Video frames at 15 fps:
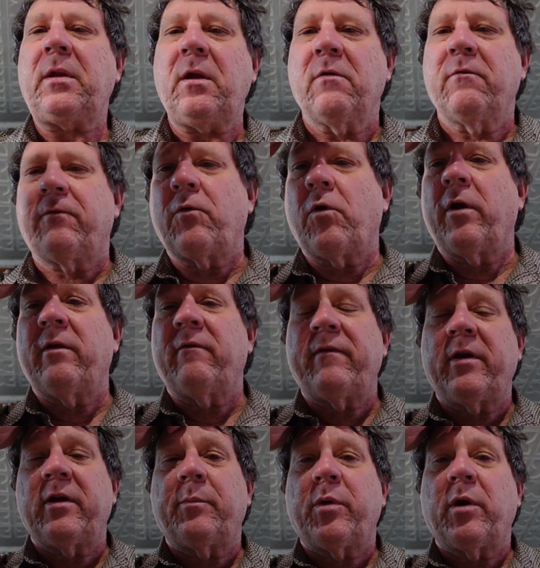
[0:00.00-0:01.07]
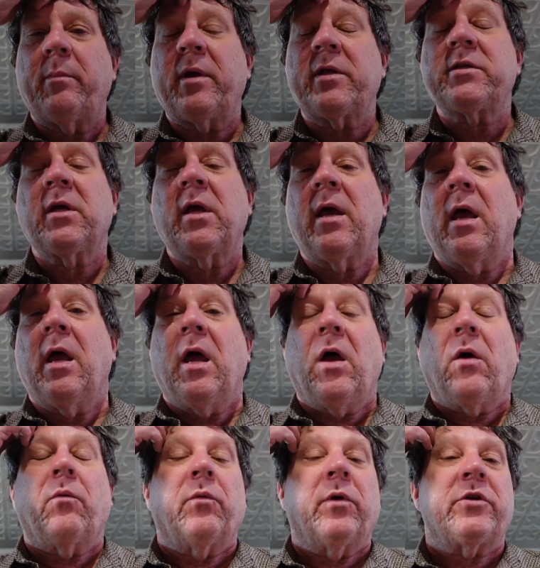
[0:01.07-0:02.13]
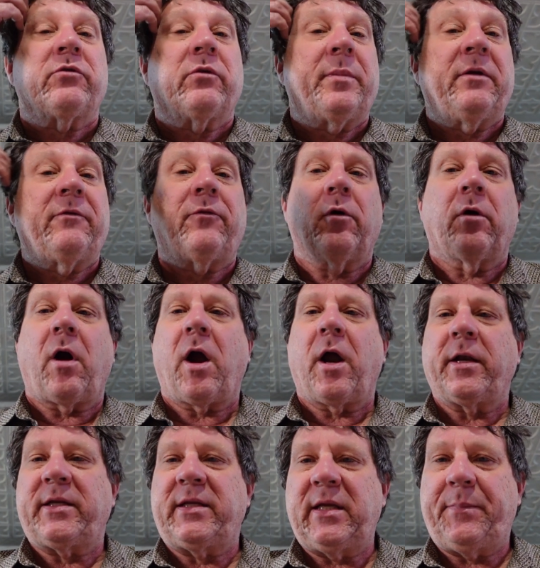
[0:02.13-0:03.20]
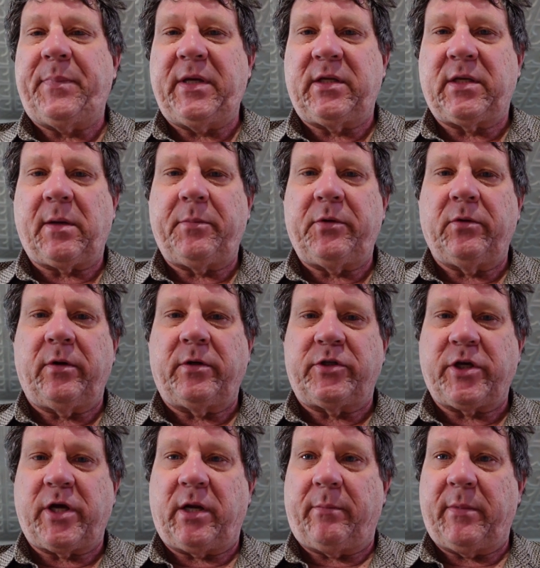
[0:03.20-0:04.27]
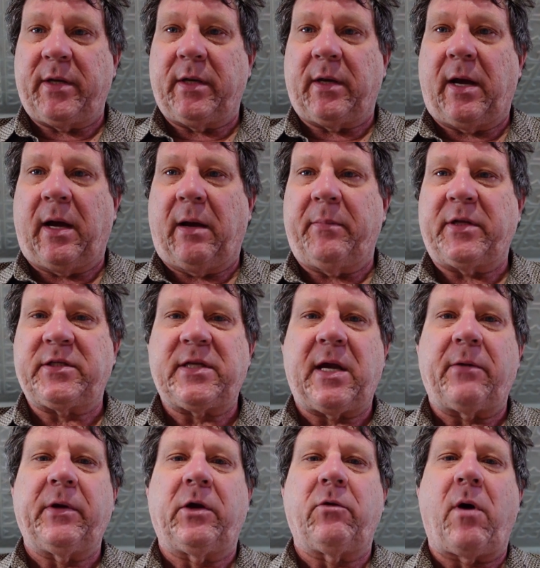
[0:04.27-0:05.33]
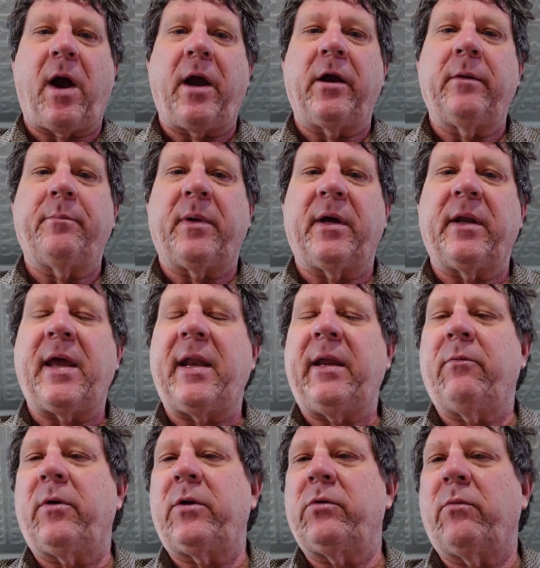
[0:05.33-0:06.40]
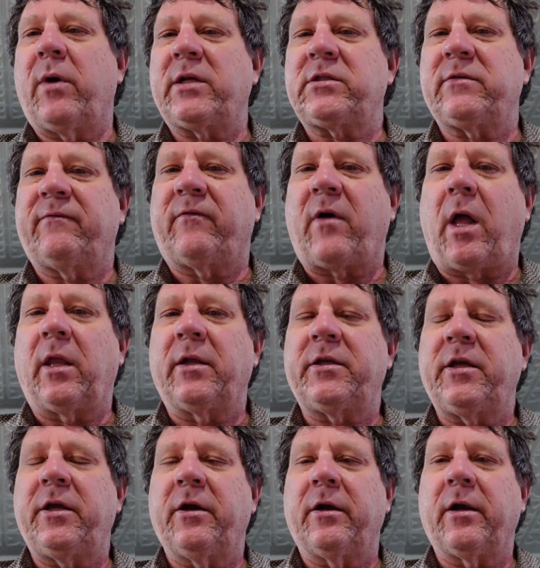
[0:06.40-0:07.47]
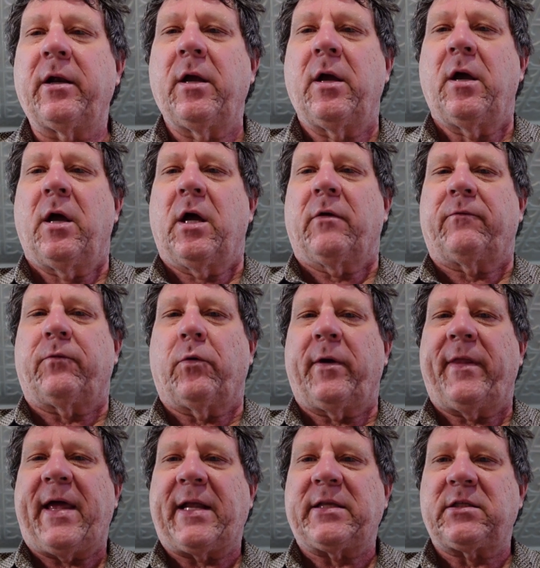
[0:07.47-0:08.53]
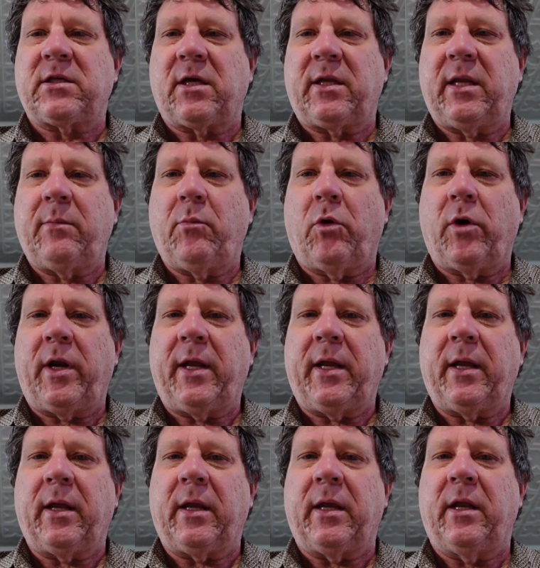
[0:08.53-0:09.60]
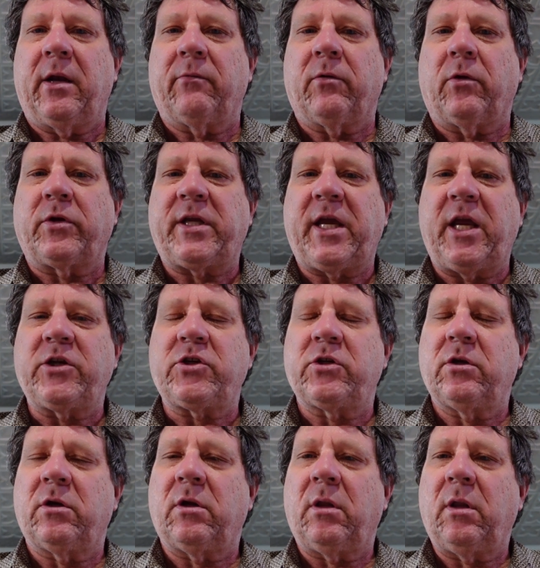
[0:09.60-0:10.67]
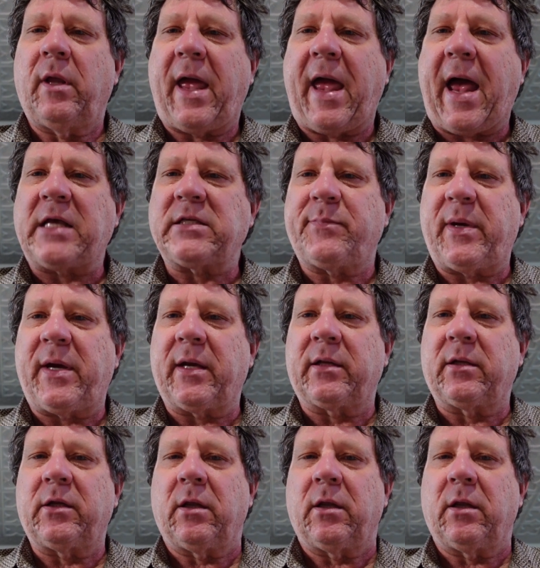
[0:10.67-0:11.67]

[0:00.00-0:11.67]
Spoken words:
for the vendor permits, which will be for our DPW gentlemen. It's not required, but anyone who wants to volunteer for that Sunday morning in a rotational aspect,